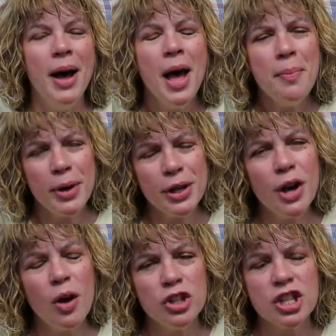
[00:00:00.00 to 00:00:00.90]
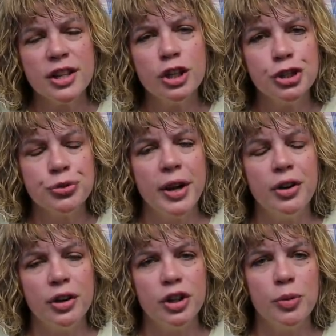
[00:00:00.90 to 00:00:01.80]
Um, but you know, just a little
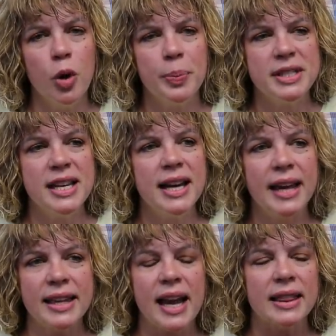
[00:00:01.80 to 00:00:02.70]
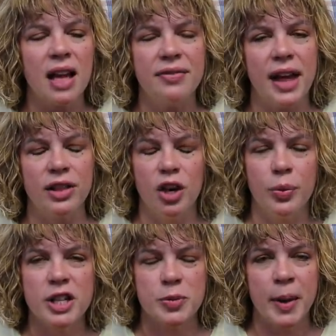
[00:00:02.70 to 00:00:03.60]
straighter, a little more petite. I think I love that
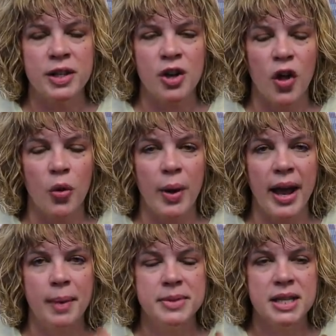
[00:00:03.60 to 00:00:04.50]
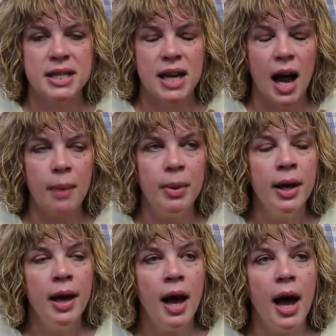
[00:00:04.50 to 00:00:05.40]
look when it's buttoned all the way up to the
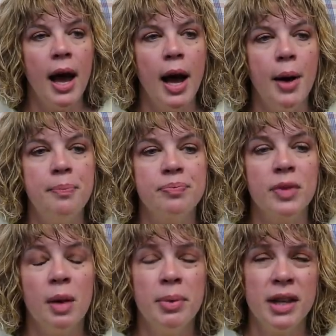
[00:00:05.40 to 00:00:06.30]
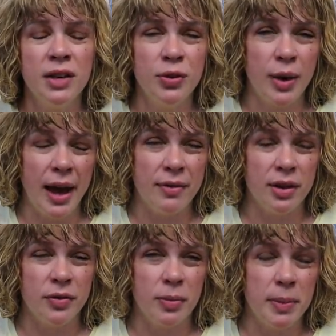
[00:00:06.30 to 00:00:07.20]
top. Um, but then if you have,
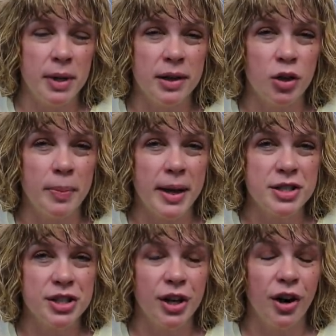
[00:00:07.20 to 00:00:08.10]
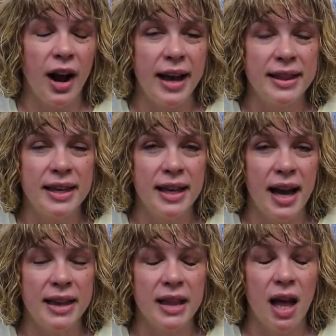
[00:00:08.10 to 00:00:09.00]
if you maybe a little bustier, I
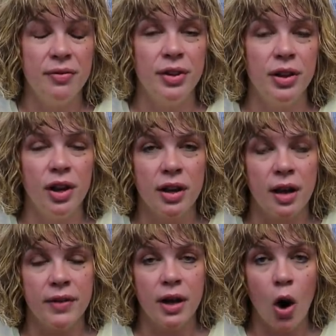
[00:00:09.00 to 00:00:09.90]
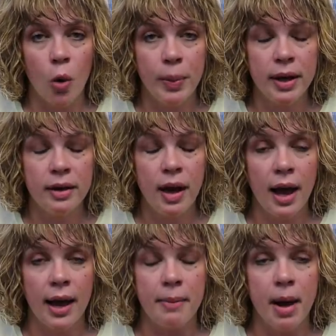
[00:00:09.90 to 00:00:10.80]
think I love the look of it open,
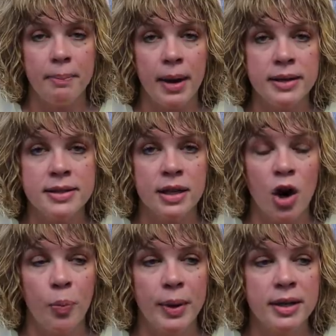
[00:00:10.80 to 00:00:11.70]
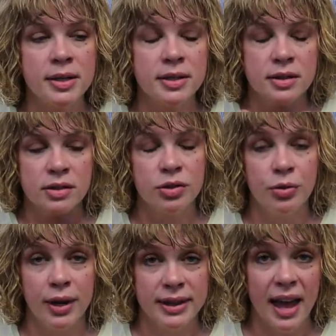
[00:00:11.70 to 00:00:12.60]
um, unbuttoned and opened to
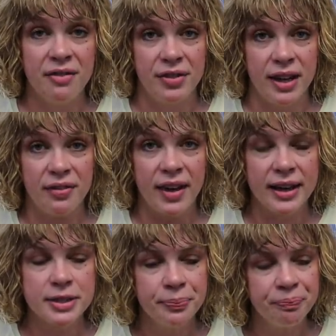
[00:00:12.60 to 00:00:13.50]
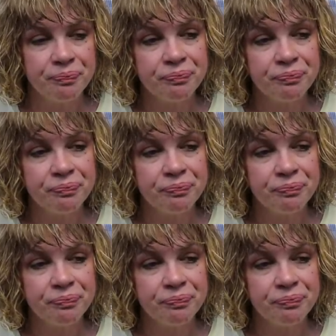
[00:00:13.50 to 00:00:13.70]
create that V effect.